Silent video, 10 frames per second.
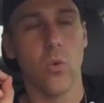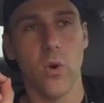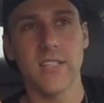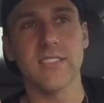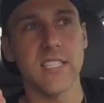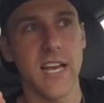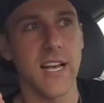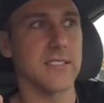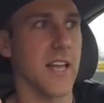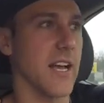When it's a
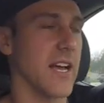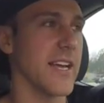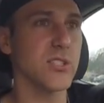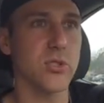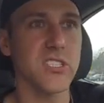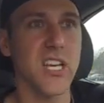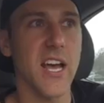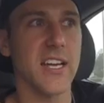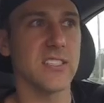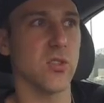test, like a history
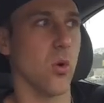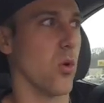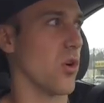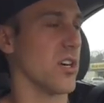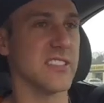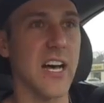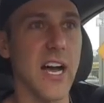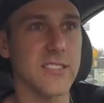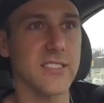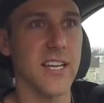test or a
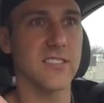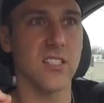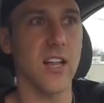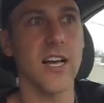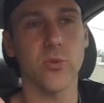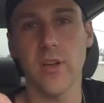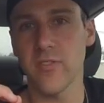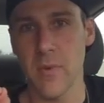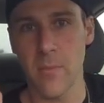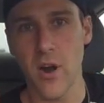science test, a class where you have
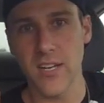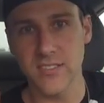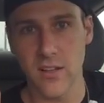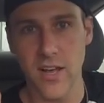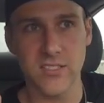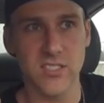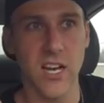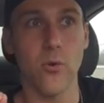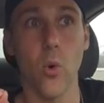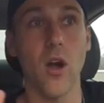to memorize a lot of
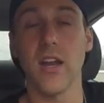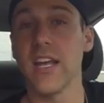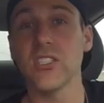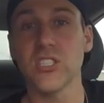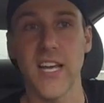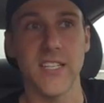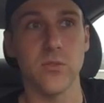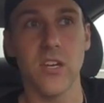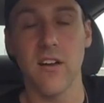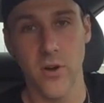stuff, or an English test
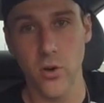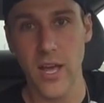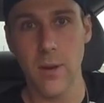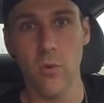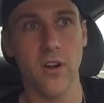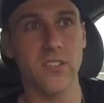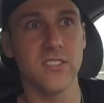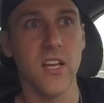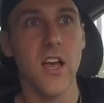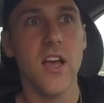when you got vocab
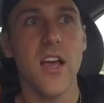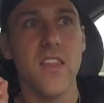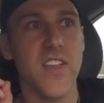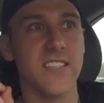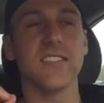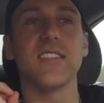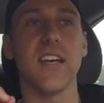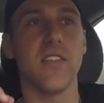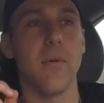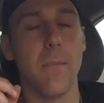words, this is
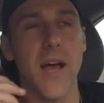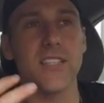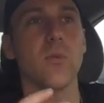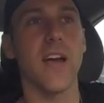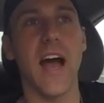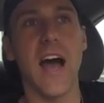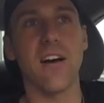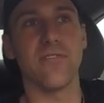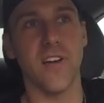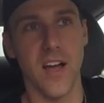the best way
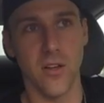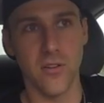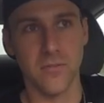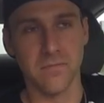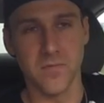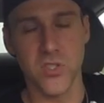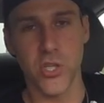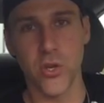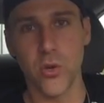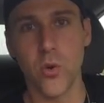I've found
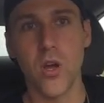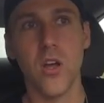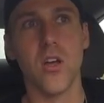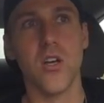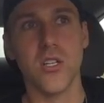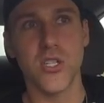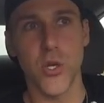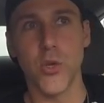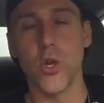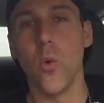to
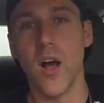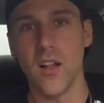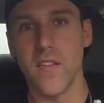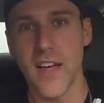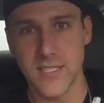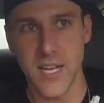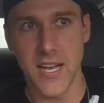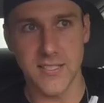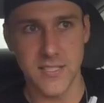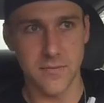do well on that
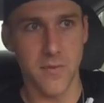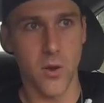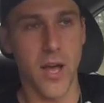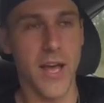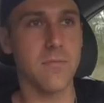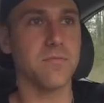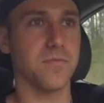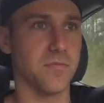test, okay?